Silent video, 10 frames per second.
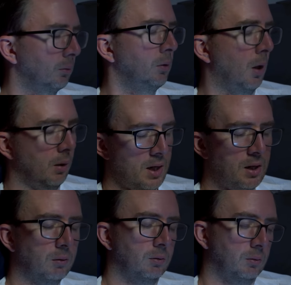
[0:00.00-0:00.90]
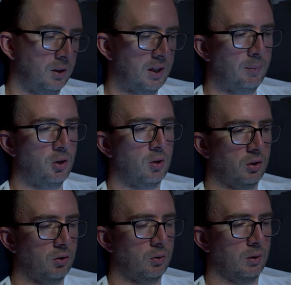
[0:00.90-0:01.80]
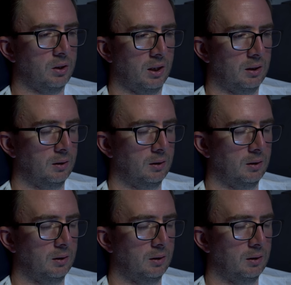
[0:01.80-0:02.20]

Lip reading: No, I know. It's gotta be drugs or suicide.